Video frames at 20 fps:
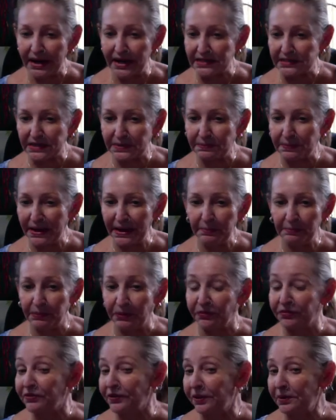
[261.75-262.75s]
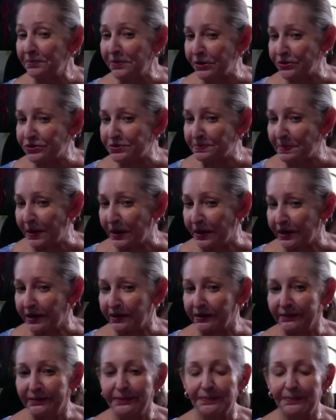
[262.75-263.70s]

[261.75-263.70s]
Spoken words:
as a people, for the most part.